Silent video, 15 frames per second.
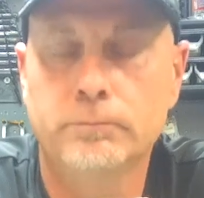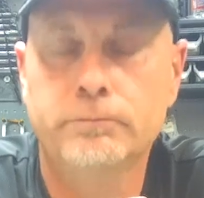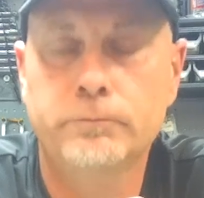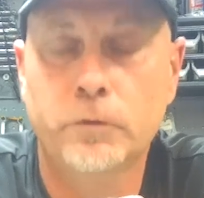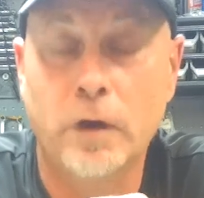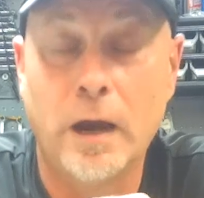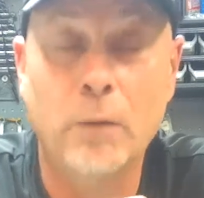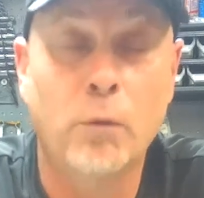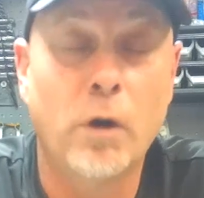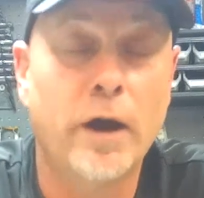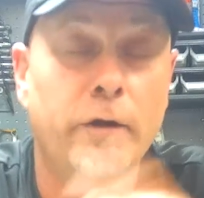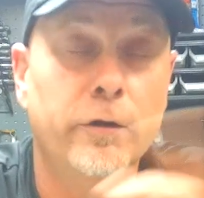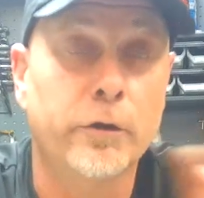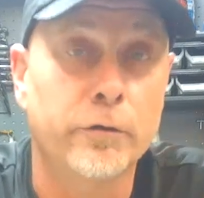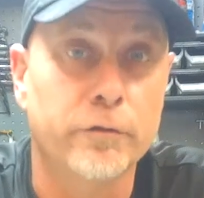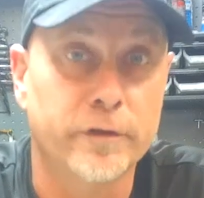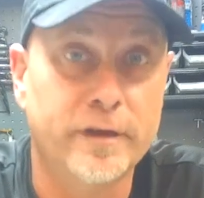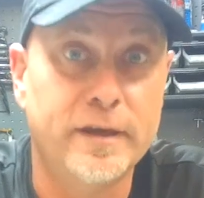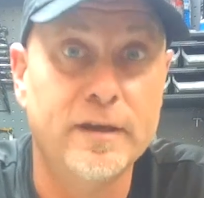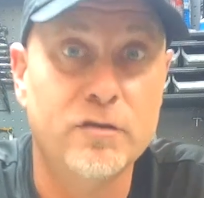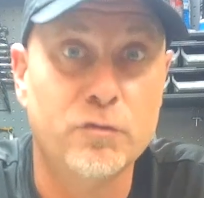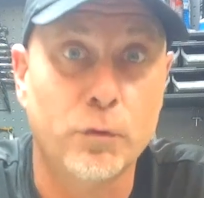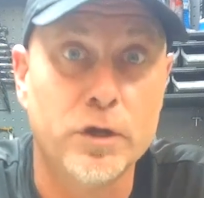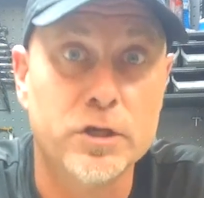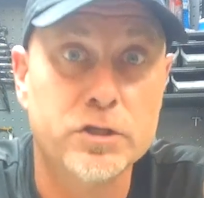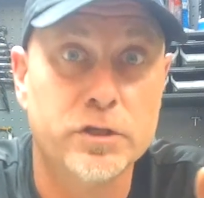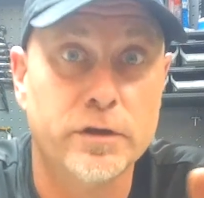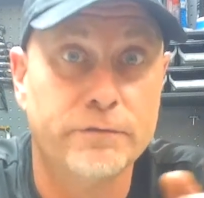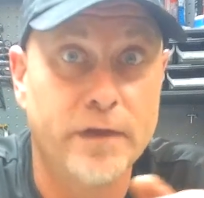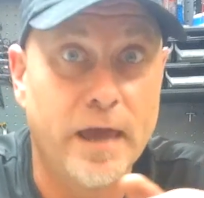ground wire, go to the key switch,
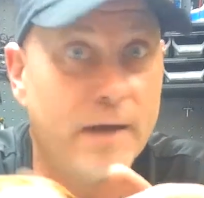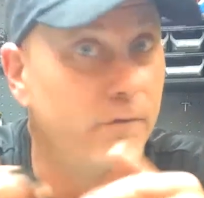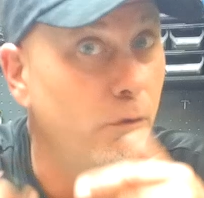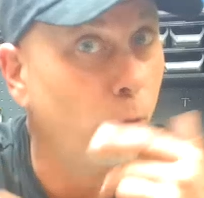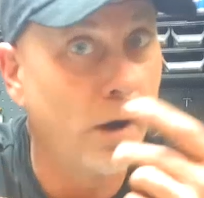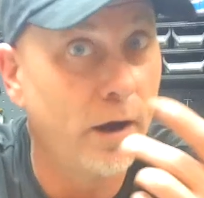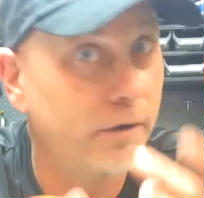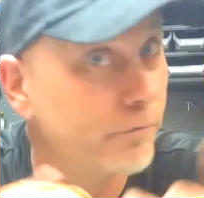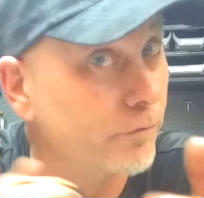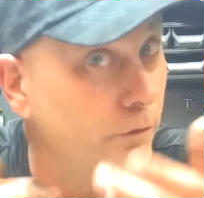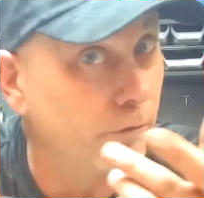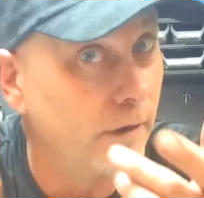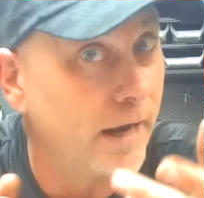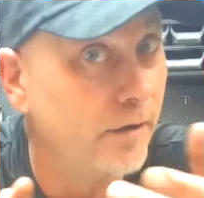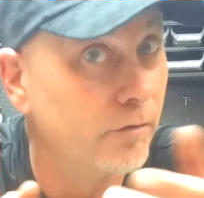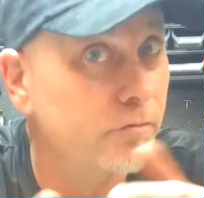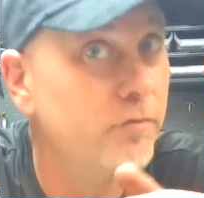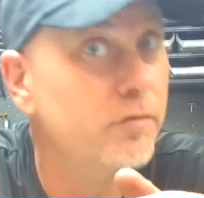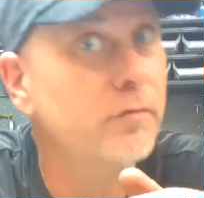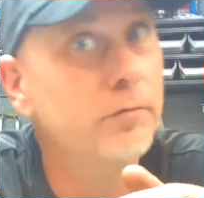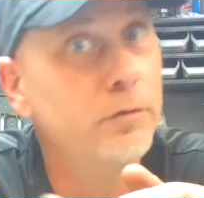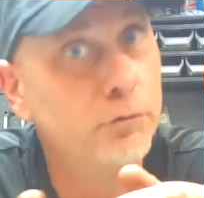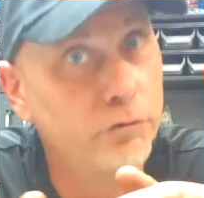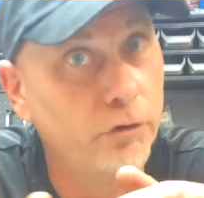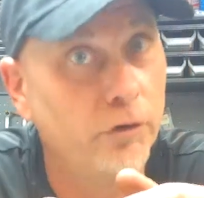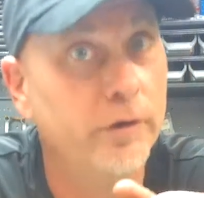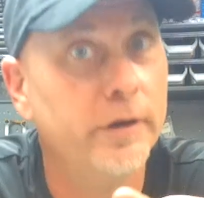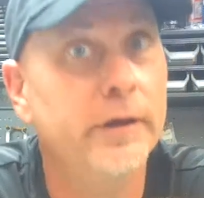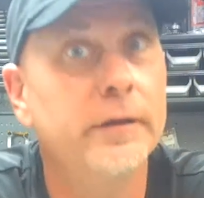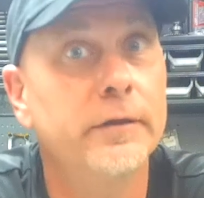and if you have it wired for grounds, you
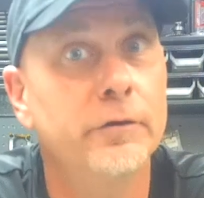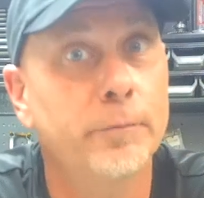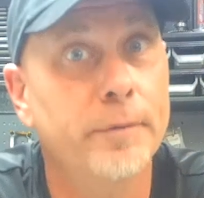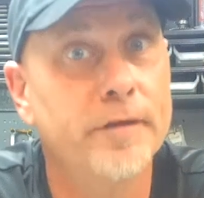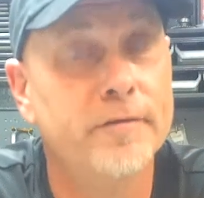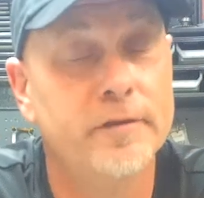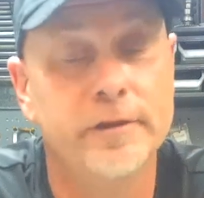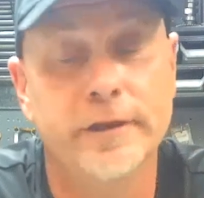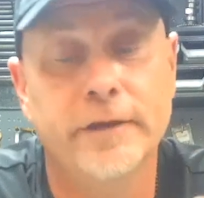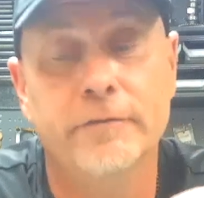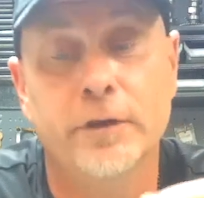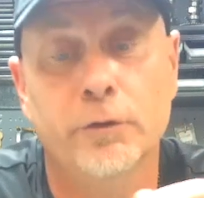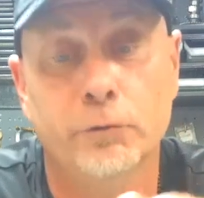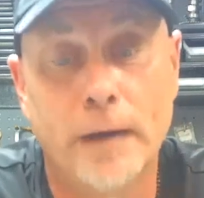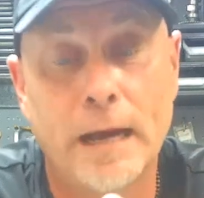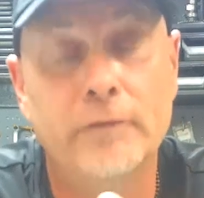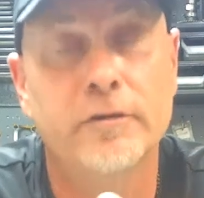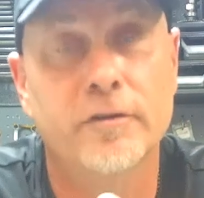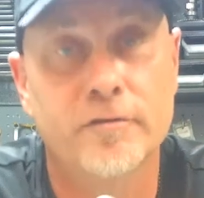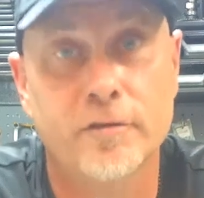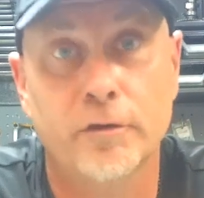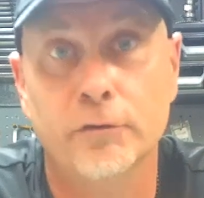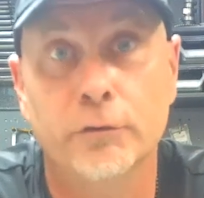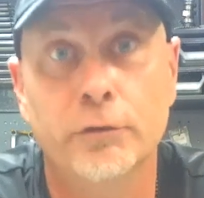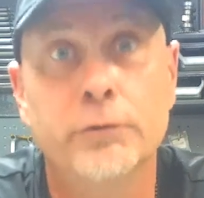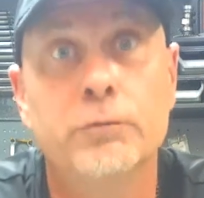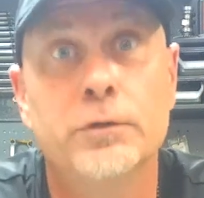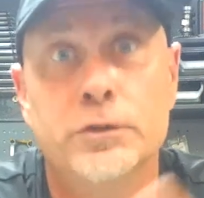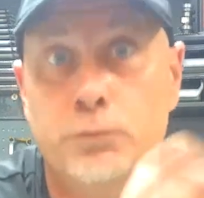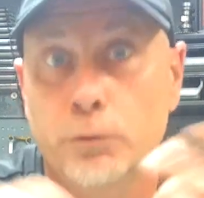turn it and you're basically giving ground to the
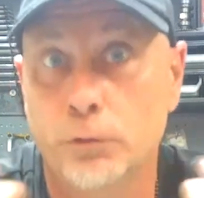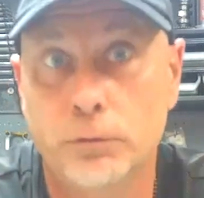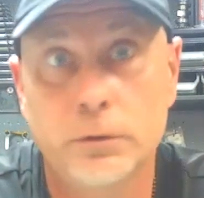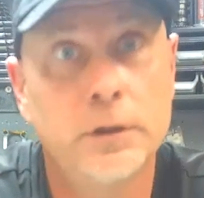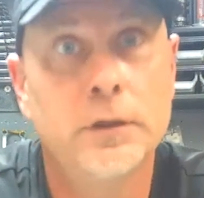solenoid, which will